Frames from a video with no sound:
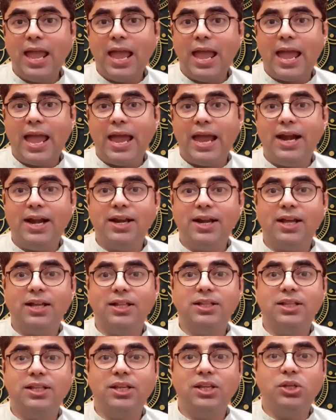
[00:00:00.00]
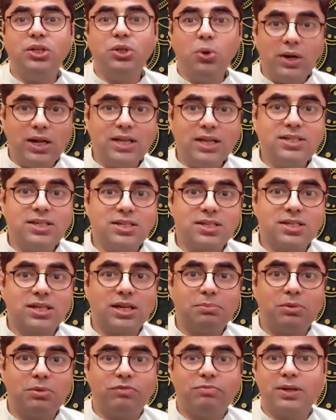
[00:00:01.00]
and the yoga
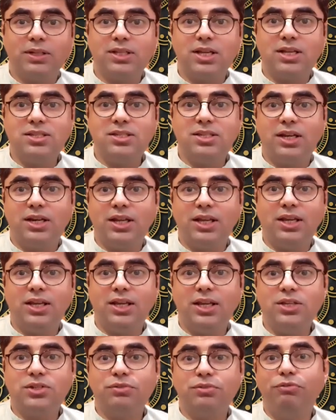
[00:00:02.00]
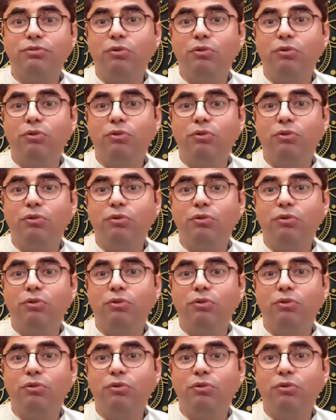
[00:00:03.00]
system of Patanjali is